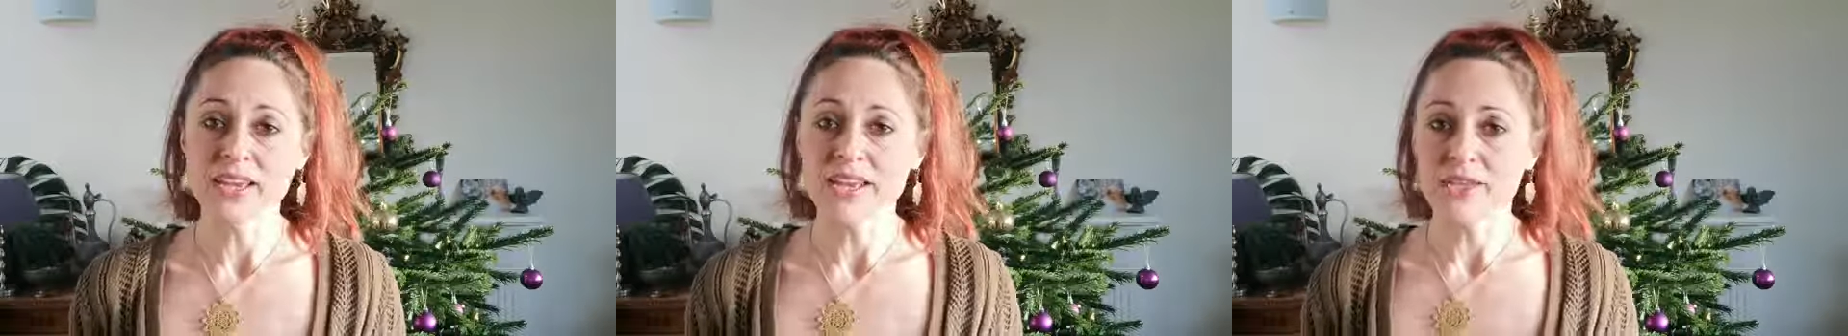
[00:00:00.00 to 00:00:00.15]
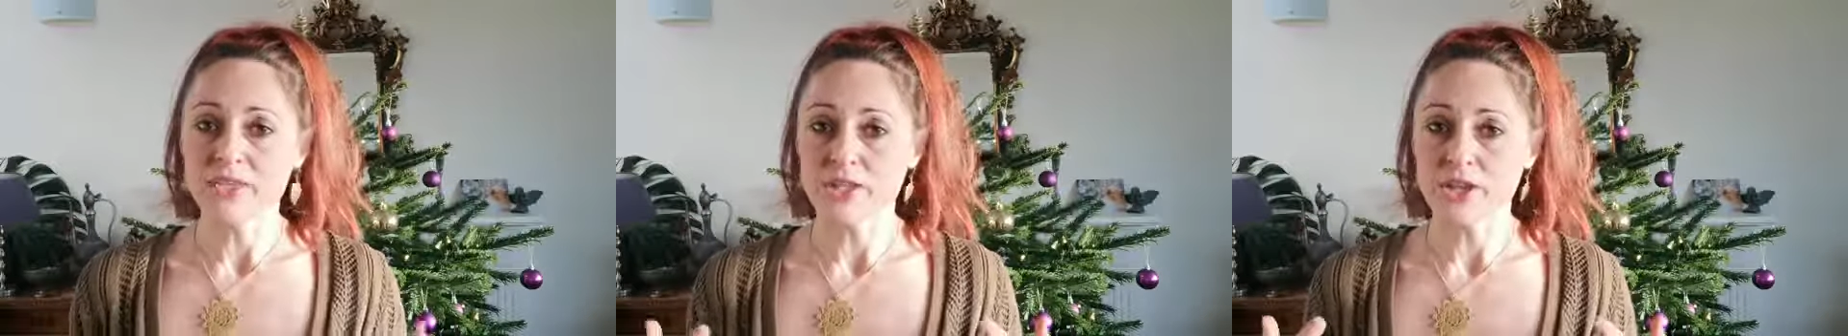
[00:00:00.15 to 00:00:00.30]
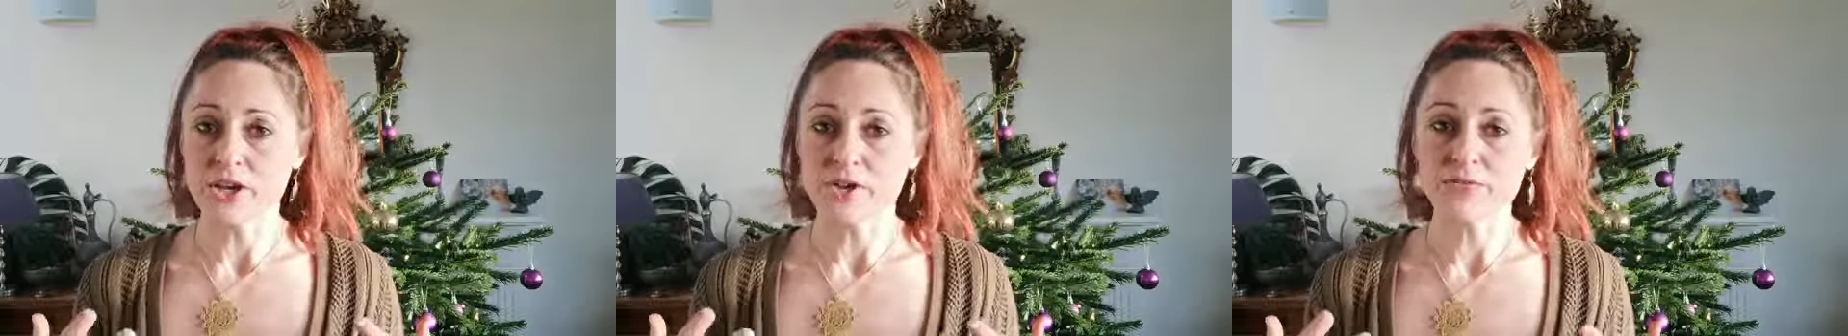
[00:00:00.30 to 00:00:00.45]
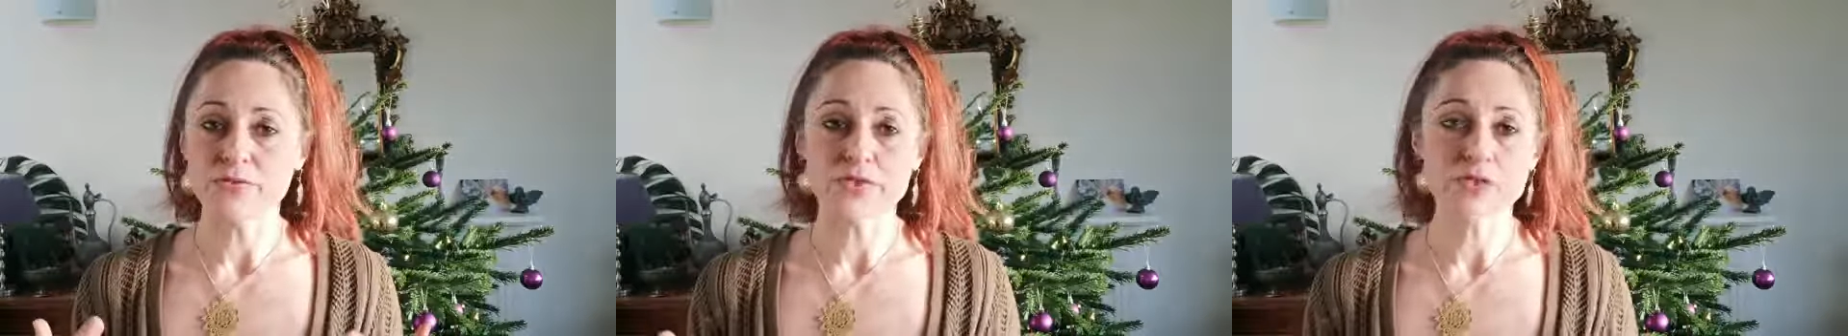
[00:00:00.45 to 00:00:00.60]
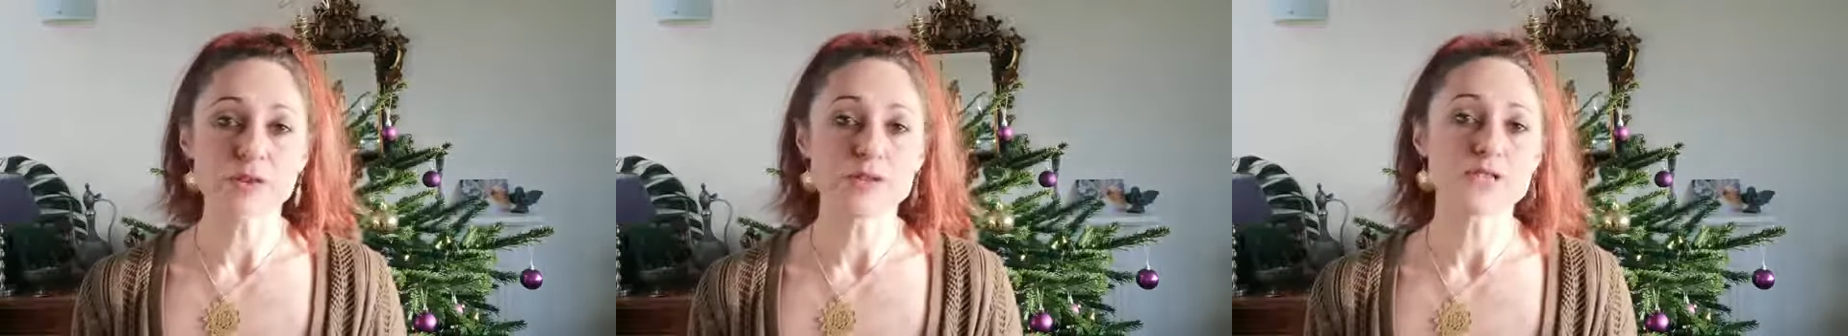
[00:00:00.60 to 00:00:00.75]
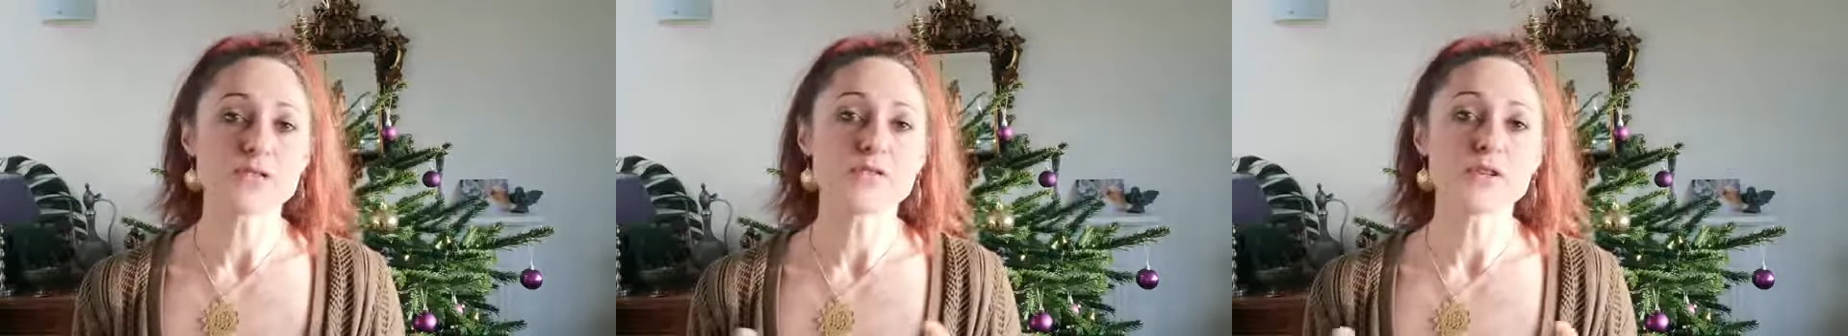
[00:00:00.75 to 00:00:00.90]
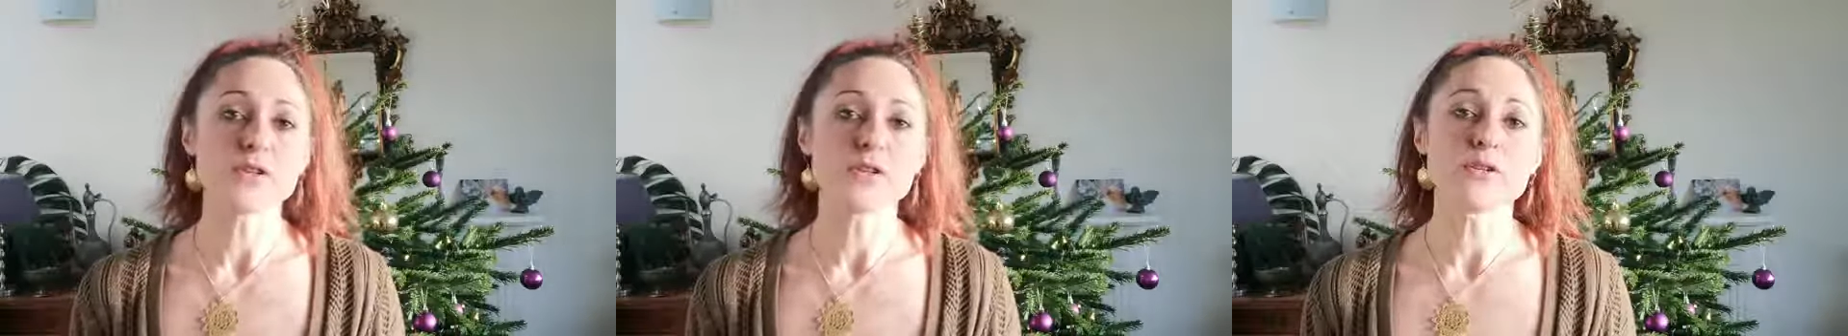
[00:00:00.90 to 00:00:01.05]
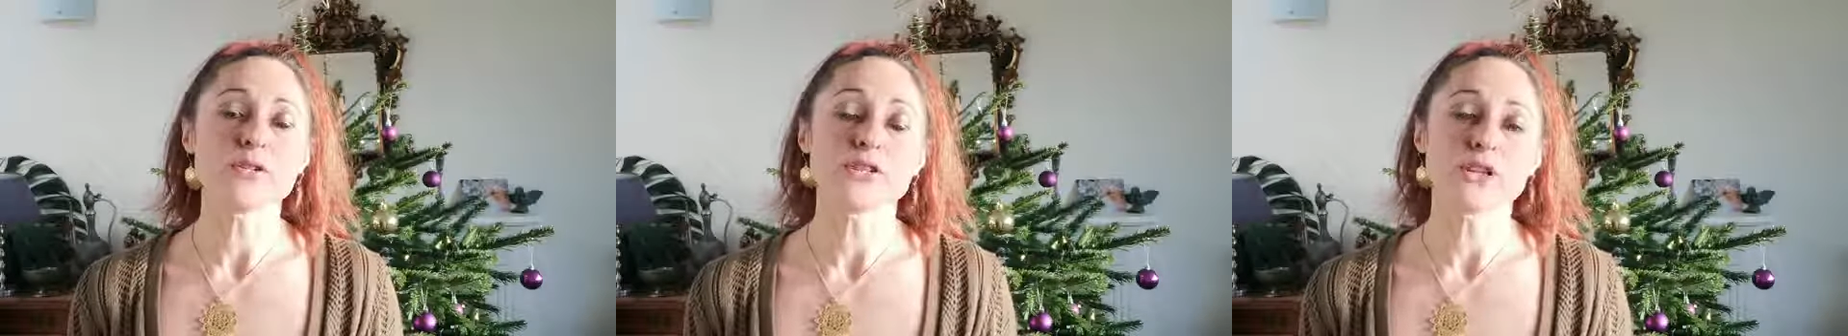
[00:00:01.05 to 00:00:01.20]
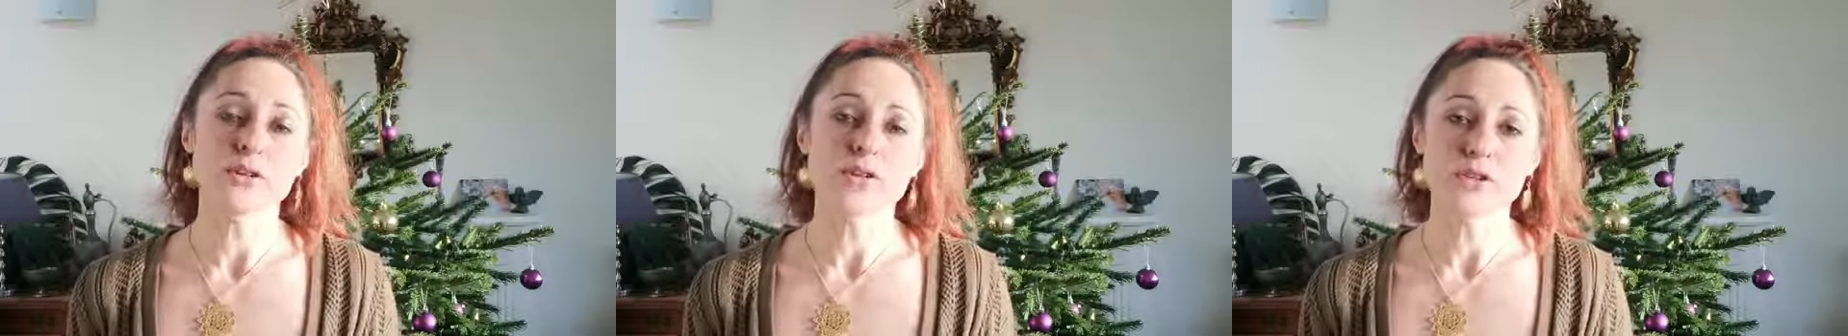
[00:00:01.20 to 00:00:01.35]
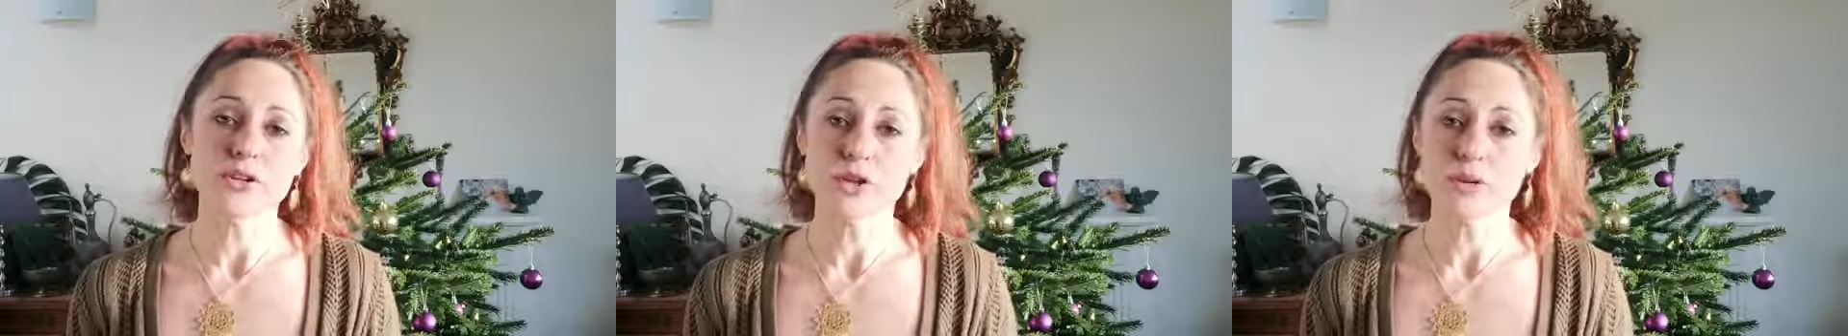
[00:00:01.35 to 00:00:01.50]
So for those of you who
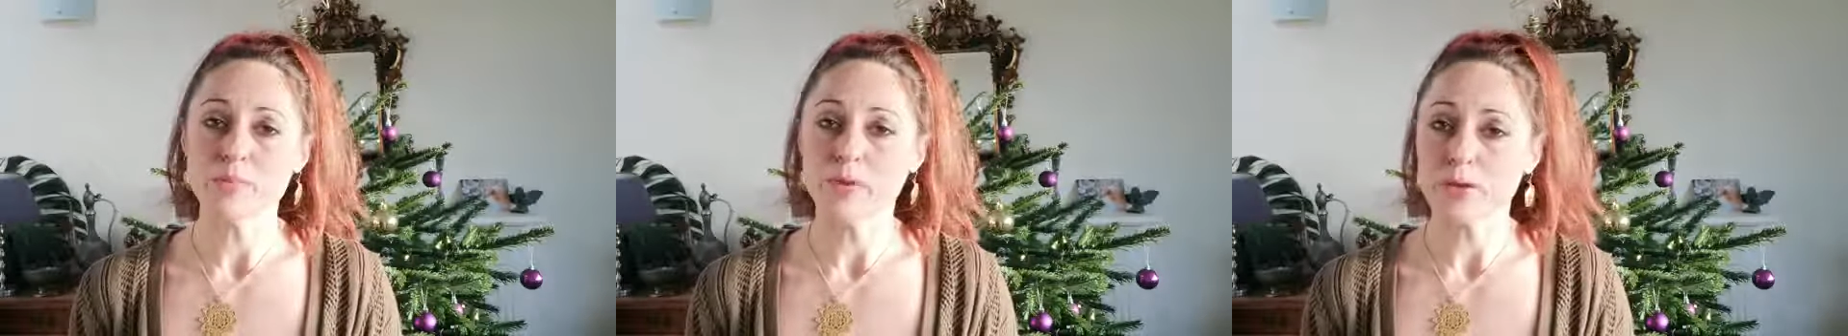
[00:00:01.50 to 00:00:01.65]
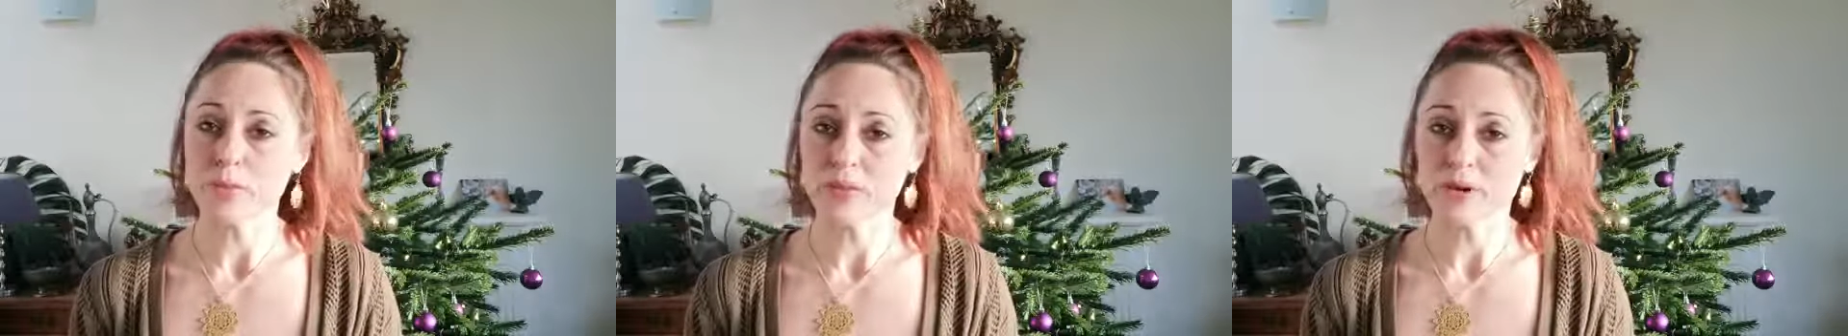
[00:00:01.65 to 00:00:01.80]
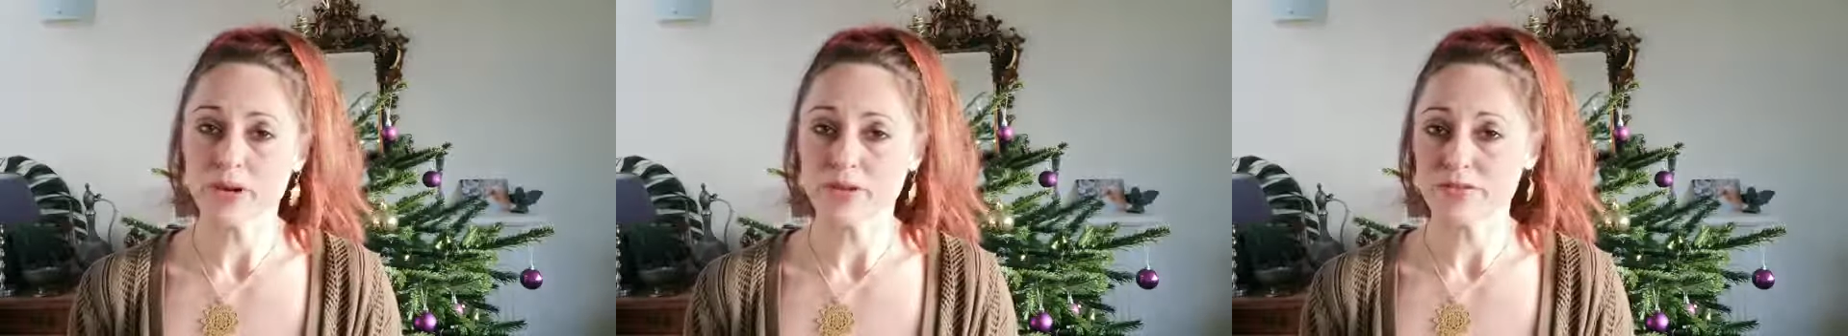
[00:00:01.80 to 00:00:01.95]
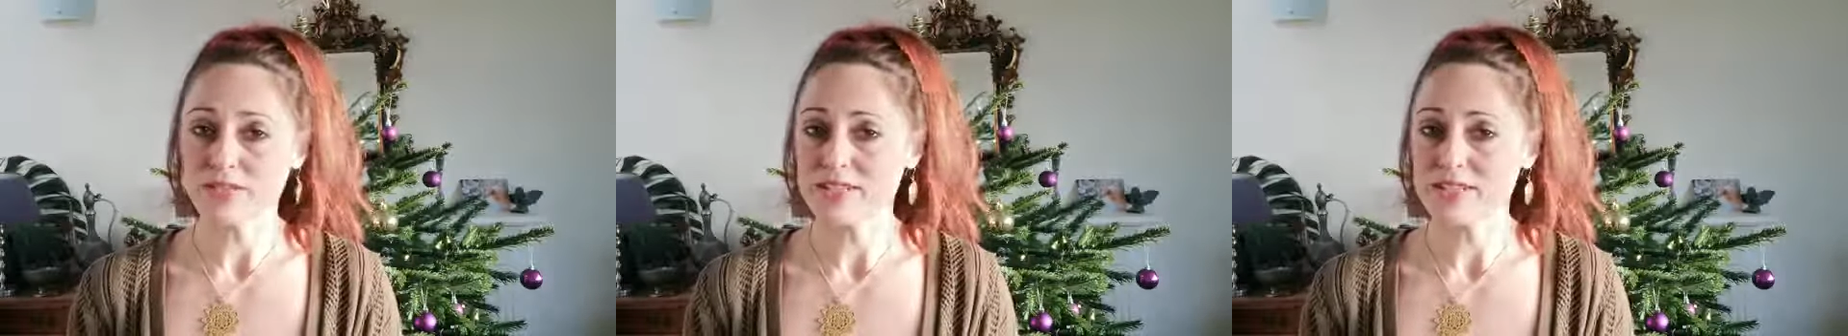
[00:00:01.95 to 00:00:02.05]
don't know my work,